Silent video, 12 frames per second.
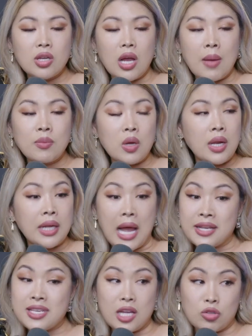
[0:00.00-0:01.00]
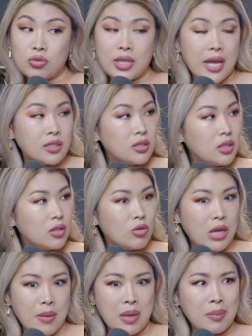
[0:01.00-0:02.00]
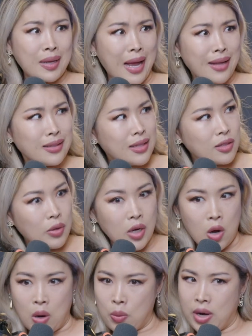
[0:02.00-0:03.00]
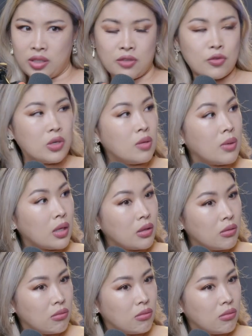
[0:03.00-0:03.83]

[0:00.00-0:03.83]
I'm like, I can't do that. Look, I'm like, I did it. Like, oh, we are different. I'm like,